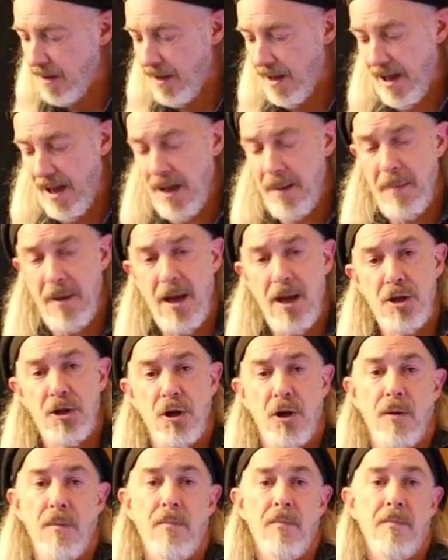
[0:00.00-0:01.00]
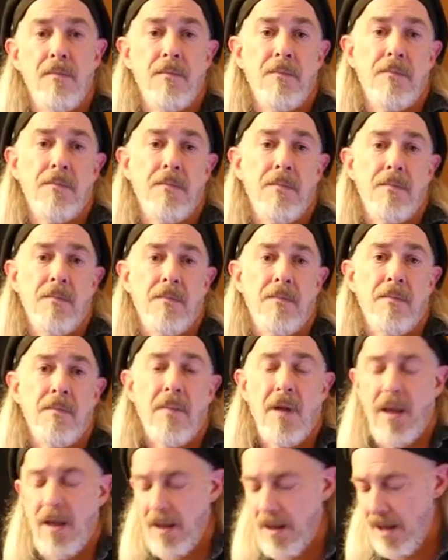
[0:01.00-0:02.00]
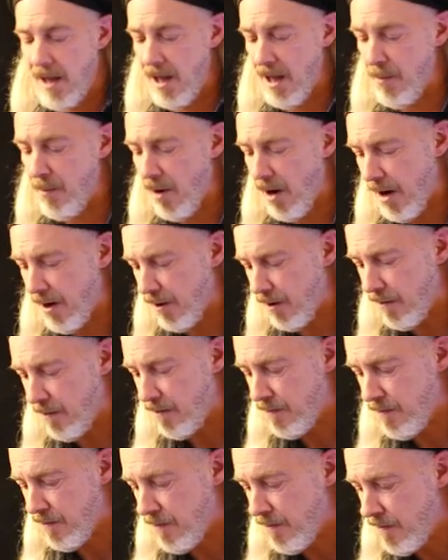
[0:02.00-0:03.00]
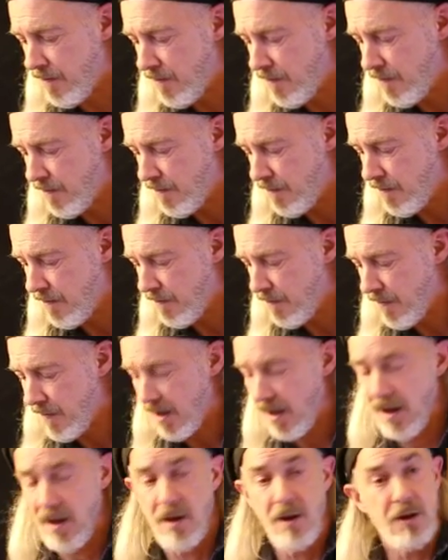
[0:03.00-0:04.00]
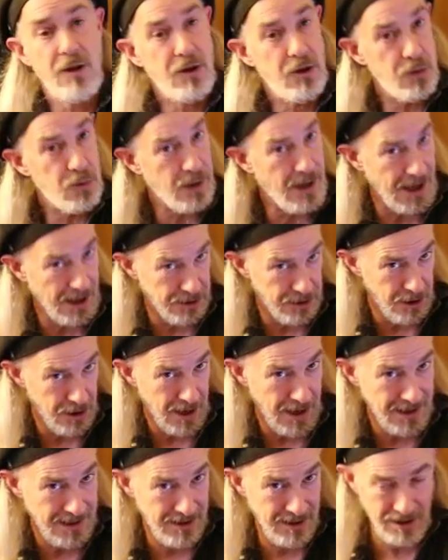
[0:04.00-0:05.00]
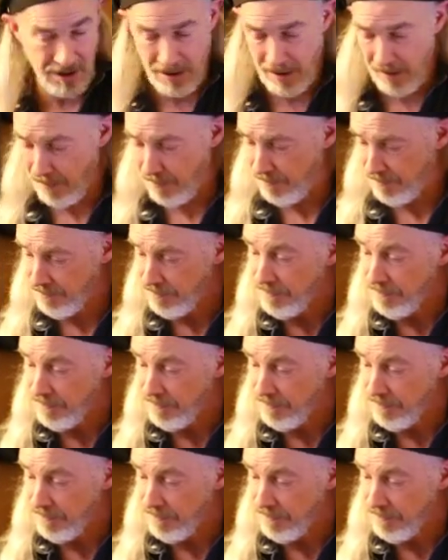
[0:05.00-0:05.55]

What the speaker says: A major, A minor. You get the idea.